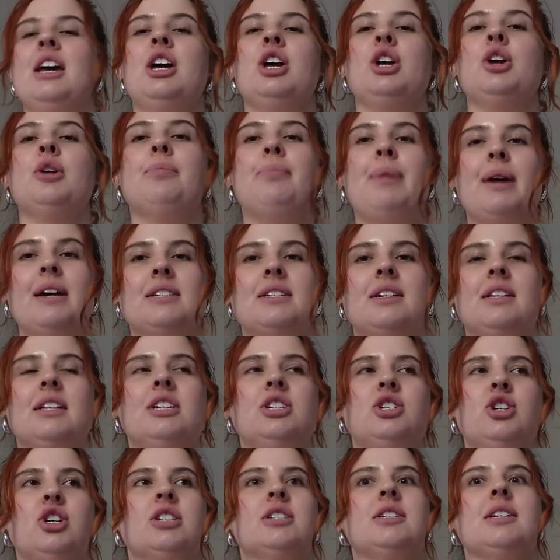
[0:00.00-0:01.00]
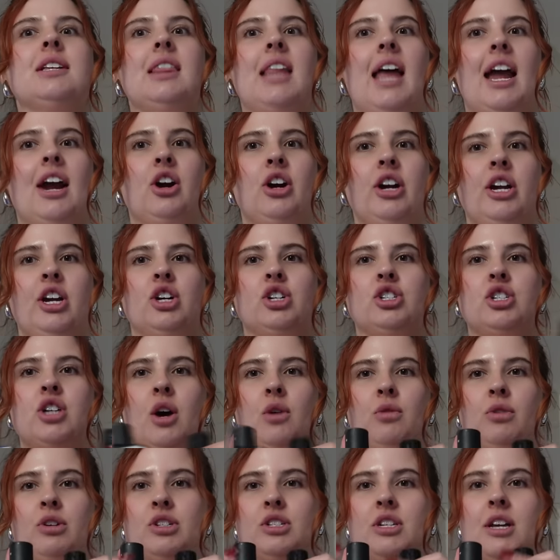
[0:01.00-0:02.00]
you're basically just layering your
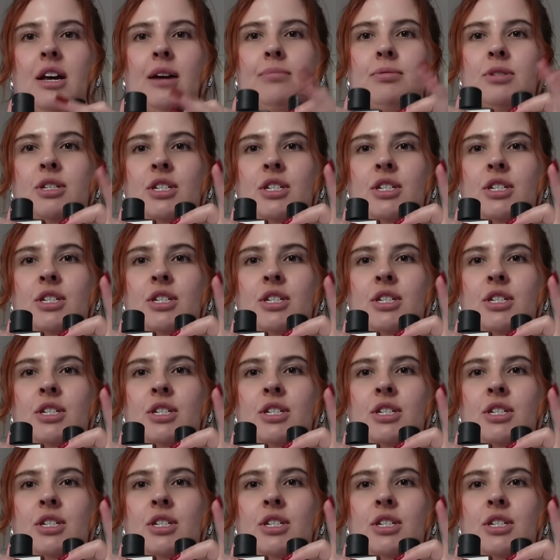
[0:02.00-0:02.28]
toners up.